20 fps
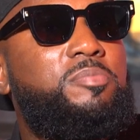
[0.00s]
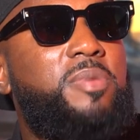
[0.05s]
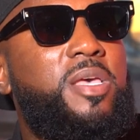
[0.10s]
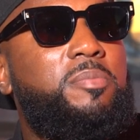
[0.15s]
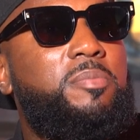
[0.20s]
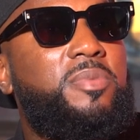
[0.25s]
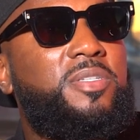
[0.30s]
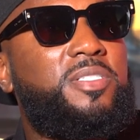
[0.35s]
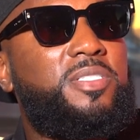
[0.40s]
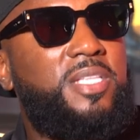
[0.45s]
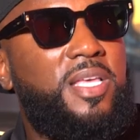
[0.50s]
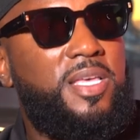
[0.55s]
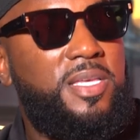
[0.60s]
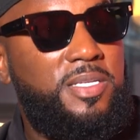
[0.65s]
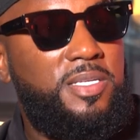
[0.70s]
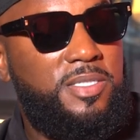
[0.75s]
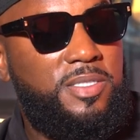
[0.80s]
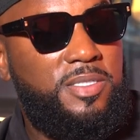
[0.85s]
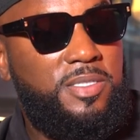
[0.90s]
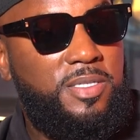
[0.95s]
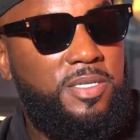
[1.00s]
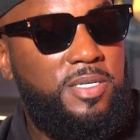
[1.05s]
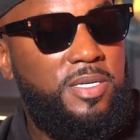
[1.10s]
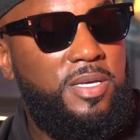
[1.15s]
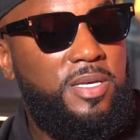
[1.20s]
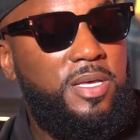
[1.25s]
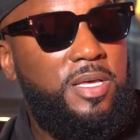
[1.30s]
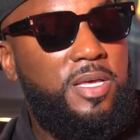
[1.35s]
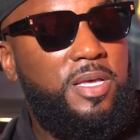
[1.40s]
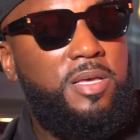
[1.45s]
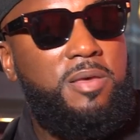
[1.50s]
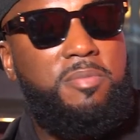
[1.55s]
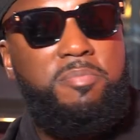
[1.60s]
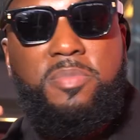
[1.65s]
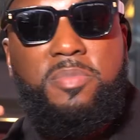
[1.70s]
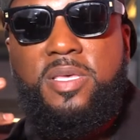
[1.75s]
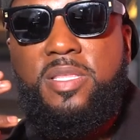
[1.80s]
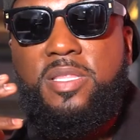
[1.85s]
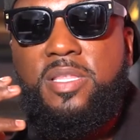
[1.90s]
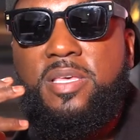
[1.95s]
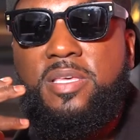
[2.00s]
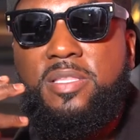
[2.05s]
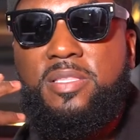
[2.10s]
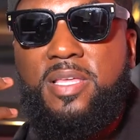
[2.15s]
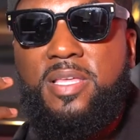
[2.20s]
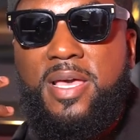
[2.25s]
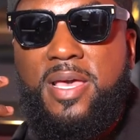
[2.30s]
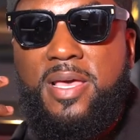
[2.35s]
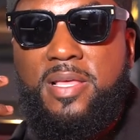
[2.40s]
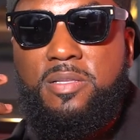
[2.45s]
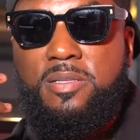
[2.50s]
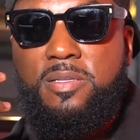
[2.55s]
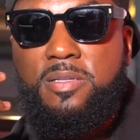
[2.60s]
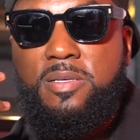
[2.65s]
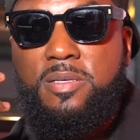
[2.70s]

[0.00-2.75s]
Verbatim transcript: to make mistakes meaning that